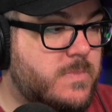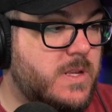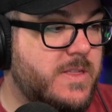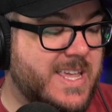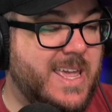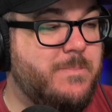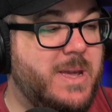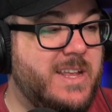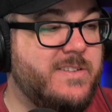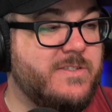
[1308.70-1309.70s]
The
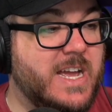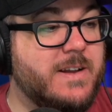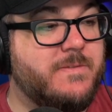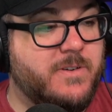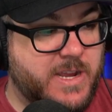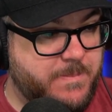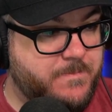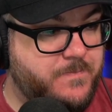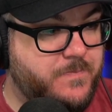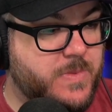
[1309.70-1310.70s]
campaign is not free.
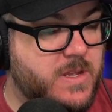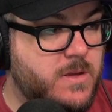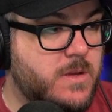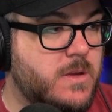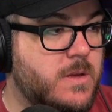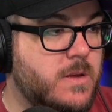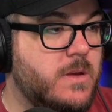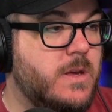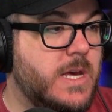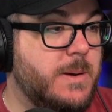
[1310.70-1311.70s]

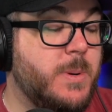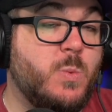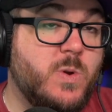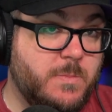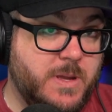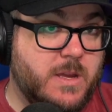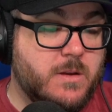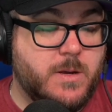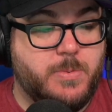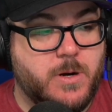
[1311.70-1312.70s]
But it will be
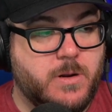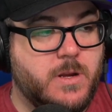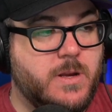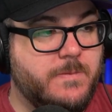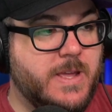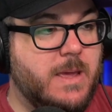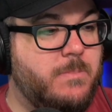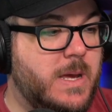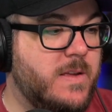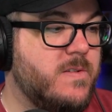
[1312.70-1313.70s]
a part of Game
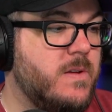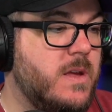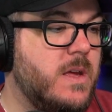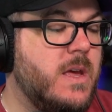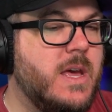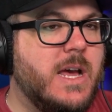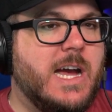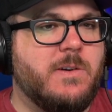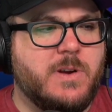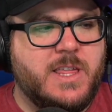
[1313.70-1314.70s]
Pass.
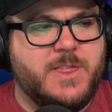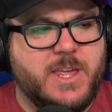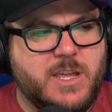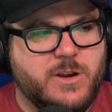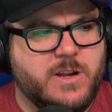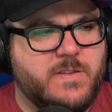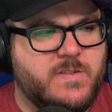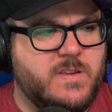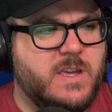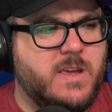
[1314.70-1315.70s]
I really think you're going to
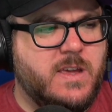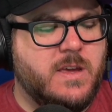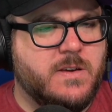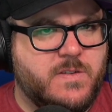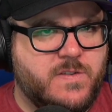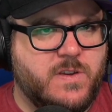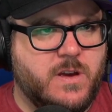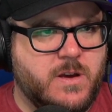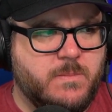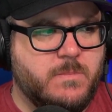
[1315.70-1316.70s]
see
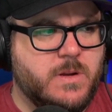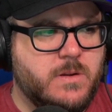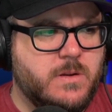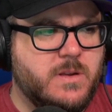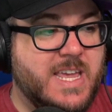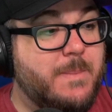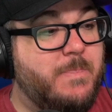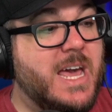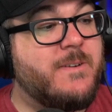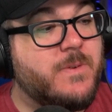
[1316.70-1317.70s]
some... Yeah,
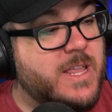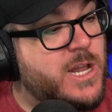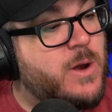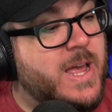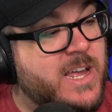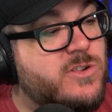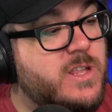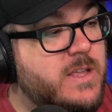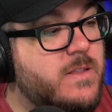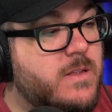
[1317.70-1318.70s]

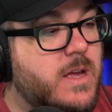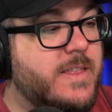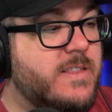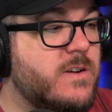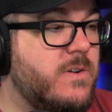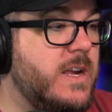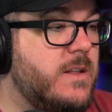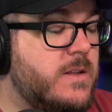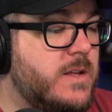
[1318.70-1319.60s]
actually, that's a great...